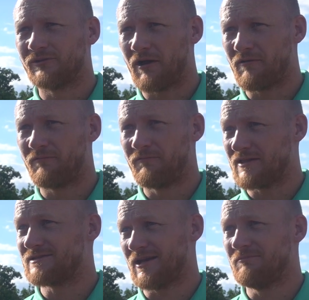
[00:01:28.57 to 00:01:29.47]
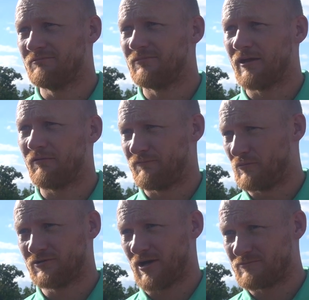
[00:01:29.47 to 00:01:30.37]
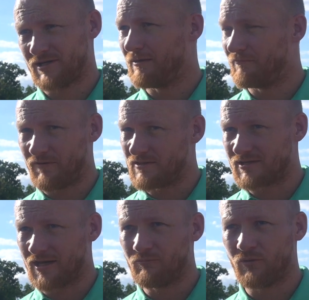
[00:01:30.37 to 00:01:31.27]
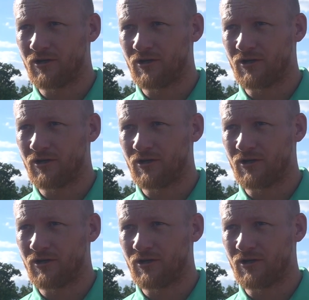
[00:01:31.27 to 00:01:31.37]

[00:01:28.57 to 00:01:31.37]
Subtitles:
they're a fit team, they're a full-time team, fit team.